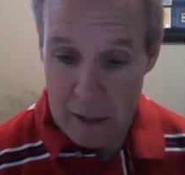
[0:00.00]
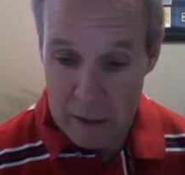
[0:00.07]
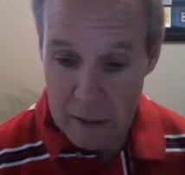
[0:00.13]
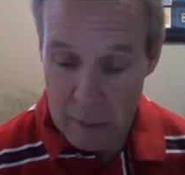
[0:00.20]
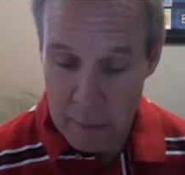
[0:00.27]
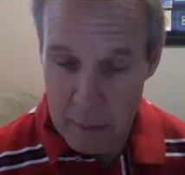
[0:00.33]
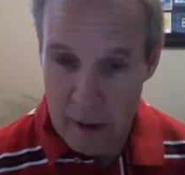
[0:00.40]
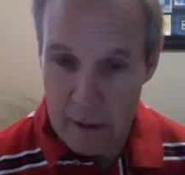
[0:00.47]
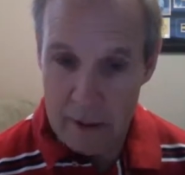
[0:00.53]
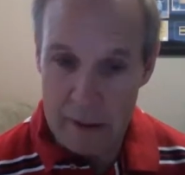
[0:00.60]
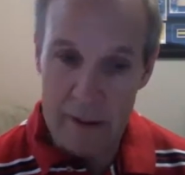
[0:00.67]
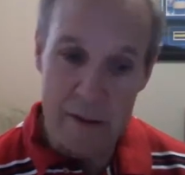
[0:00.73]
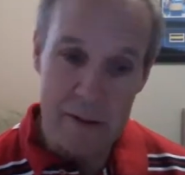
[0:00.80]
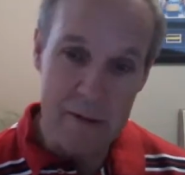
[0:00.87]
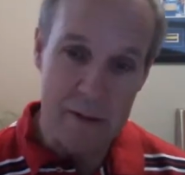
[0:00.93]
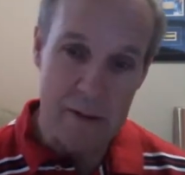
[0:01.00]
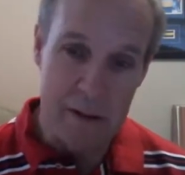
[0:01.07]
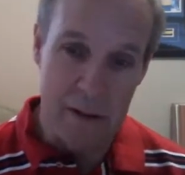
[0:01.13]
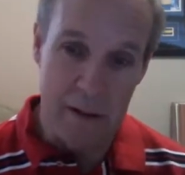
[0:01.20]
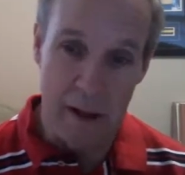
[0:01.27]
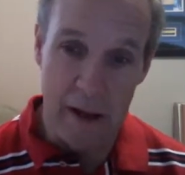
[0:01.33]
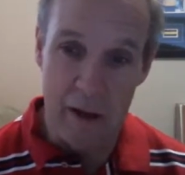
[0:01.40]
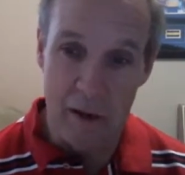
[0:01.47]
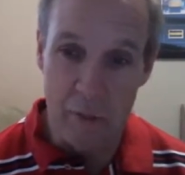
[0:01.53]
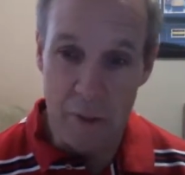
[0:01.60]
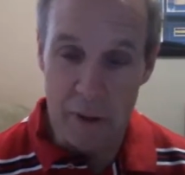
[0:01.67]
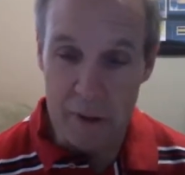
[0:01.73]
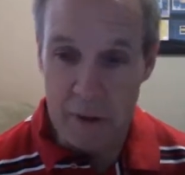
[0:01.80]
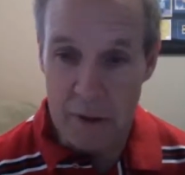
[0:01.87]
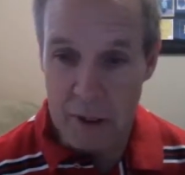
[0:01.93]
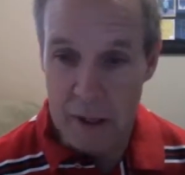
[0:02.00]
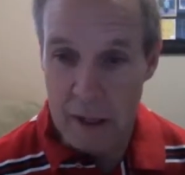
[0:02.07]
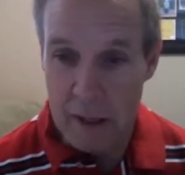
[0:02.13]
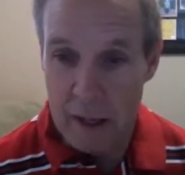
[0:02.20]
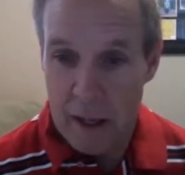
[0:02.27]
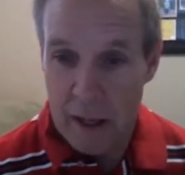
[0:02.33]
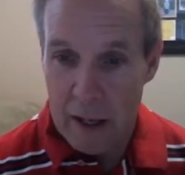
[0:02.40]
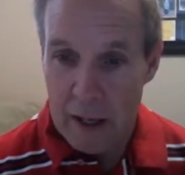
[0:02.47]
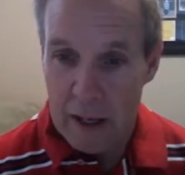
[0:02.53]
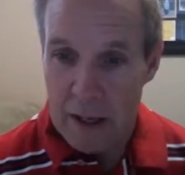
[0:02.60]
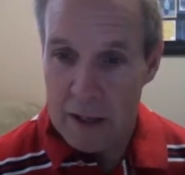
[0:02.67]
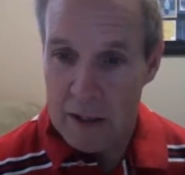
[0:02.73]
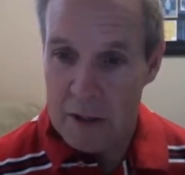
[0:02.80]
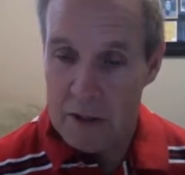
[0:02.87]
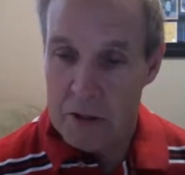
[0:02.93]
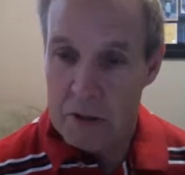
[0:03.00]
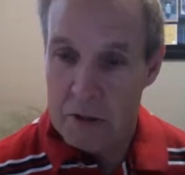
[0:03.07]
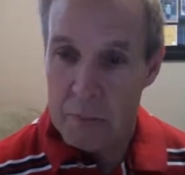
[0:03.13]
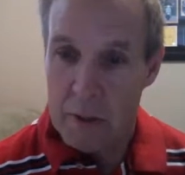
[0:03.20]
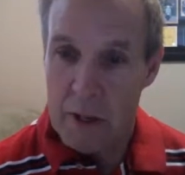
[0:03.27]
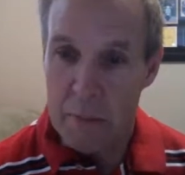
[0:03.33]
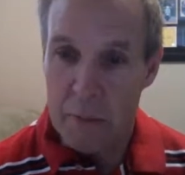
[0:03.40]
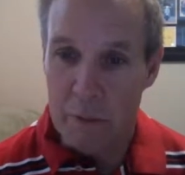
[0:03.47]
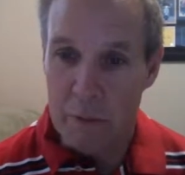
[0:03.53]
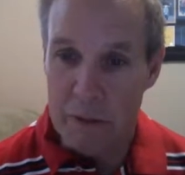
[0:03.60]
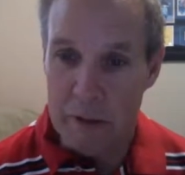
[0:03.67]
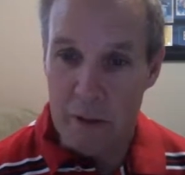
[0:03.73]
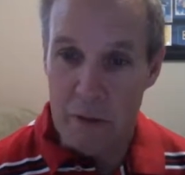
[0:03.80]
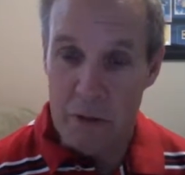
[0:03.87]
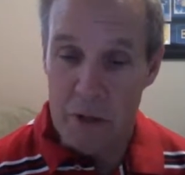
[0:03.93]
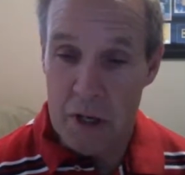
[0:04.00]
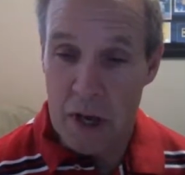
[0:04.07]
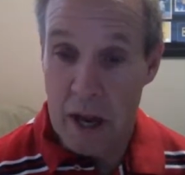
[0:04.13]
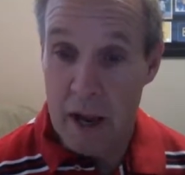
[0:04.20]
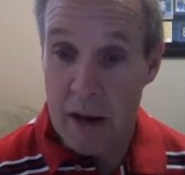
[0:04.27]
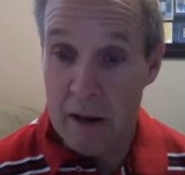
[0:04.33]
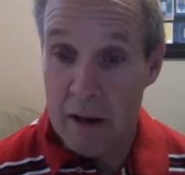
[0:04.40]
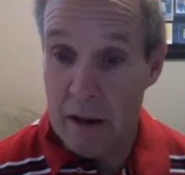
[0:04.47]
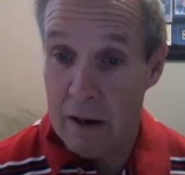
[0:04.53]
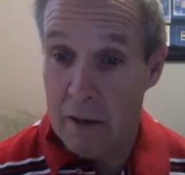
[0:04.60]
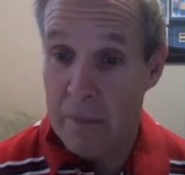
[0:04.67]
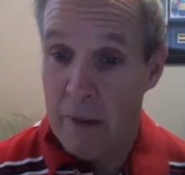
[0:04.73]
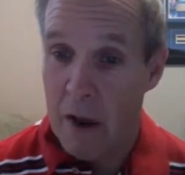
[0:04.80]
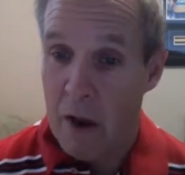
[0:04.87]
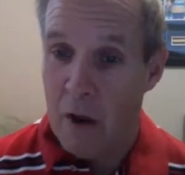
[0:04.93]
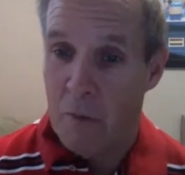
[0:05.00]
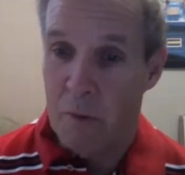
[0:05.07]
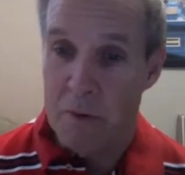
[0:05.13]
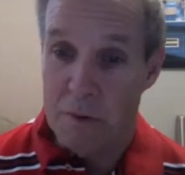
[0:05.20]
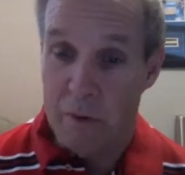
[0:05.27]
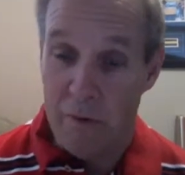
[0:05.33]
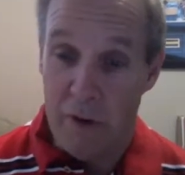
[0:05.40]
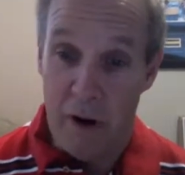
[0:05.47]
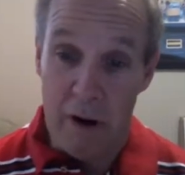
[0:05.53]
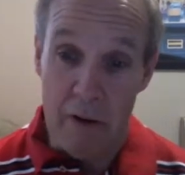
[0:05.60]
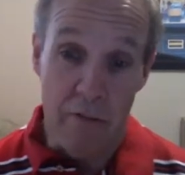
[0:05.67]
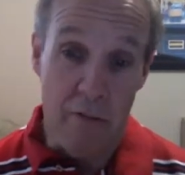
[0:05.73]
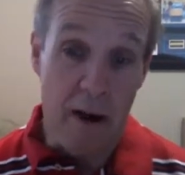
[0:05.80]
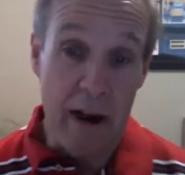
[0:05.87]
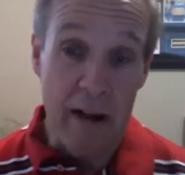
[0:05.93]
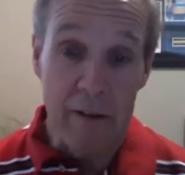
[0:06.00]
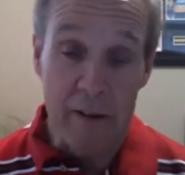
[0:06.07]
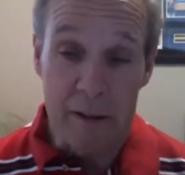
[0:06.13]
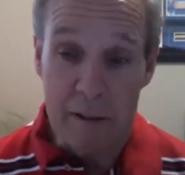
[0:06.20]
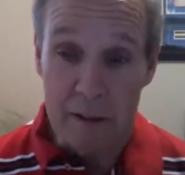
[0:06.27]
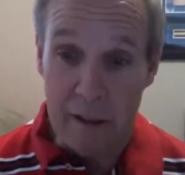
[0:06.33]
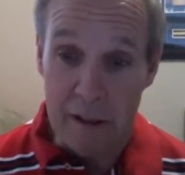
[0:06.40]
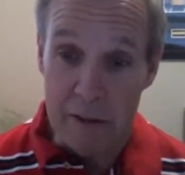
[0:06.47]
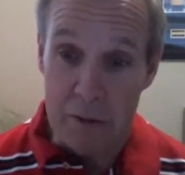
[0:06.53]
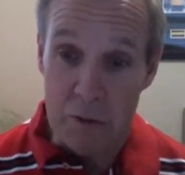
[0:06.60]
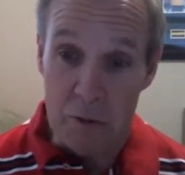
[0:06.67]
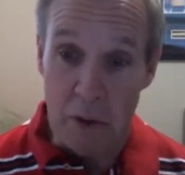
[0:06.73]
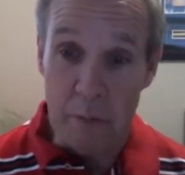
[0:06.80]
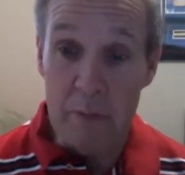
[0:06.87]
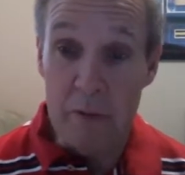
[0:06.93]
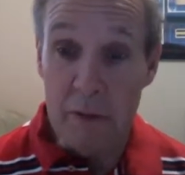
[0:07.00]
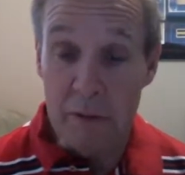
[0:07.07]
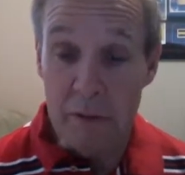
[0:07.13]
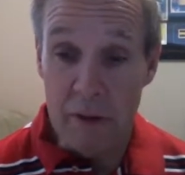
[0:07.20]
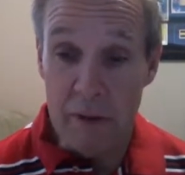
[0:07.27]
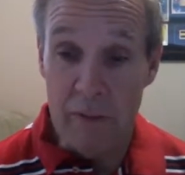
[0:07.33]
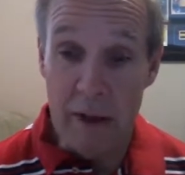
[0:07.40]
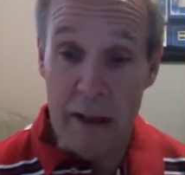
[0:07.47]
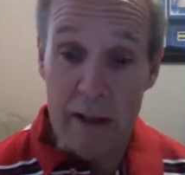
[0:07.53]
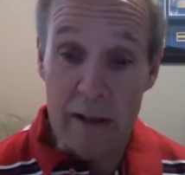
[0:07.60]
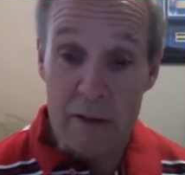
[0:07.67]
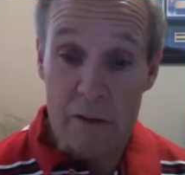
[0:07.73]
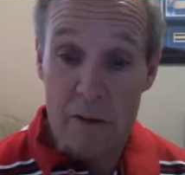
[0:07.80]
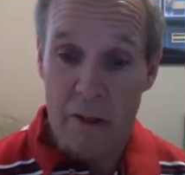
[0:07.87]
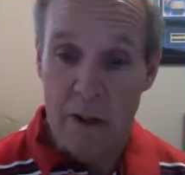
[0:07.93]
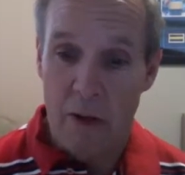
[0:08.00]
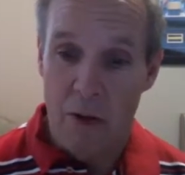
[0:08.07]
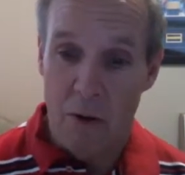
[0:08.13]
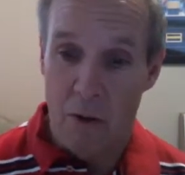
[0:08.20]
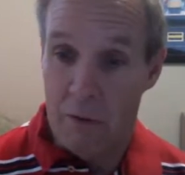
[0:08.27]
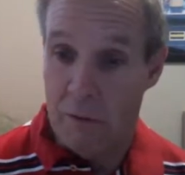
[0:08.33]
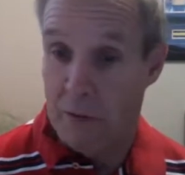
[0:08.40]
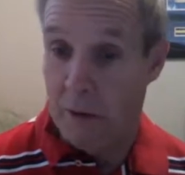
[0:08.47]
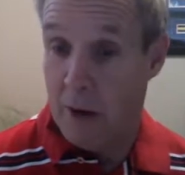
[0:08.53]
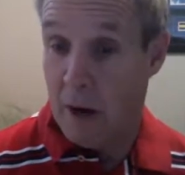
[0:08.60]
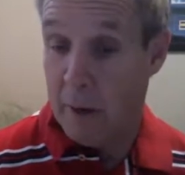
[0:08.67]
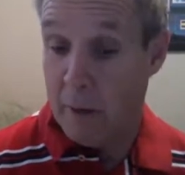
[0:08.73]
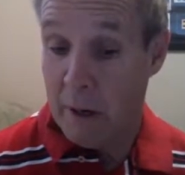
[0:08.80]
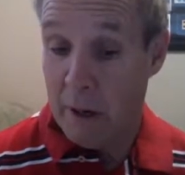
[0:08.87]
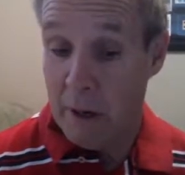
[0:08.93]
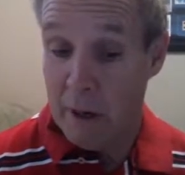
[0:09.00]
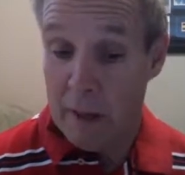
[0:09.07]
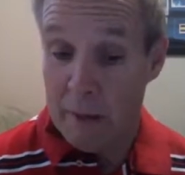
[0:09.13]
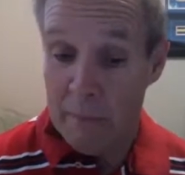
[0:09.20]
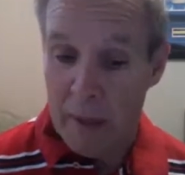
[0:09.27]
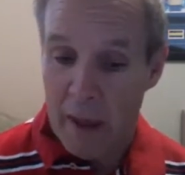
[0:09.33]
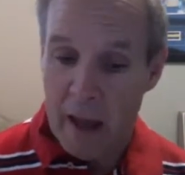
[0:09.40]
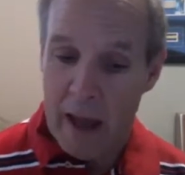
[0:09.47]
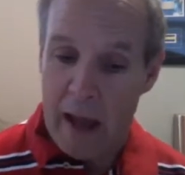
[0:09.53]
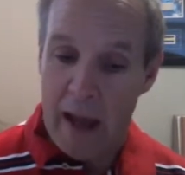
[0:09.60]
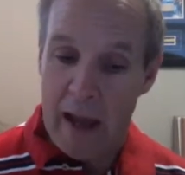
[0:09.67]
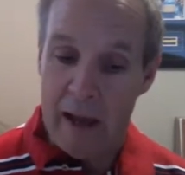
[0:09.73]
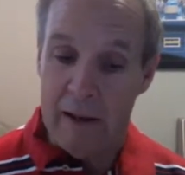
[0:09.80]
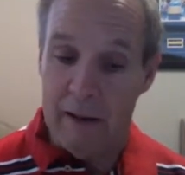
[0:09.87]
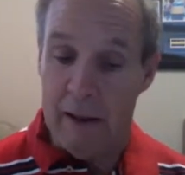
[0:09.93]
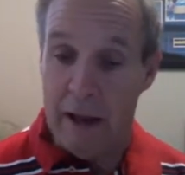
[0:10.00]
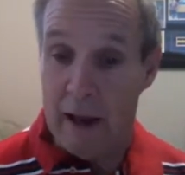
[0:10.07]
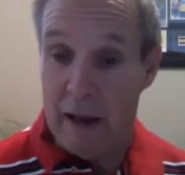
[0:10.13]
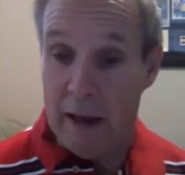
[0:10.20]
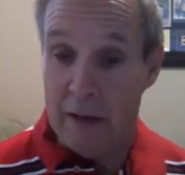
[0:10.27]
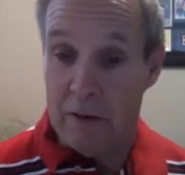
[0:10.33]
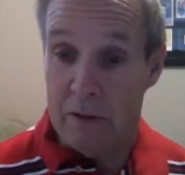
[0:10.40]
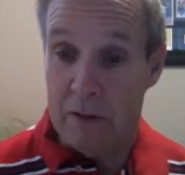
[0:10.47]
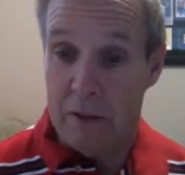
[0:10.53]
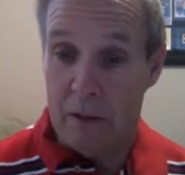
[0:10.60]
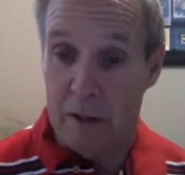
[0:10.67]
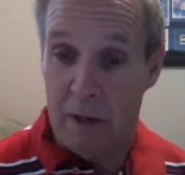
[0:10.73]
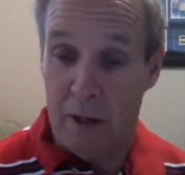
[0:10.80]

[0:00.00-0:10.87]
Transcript: in the Americas, and later with the indigenous people in Oceania, was a very violent and disruptive event or phenomenon, and that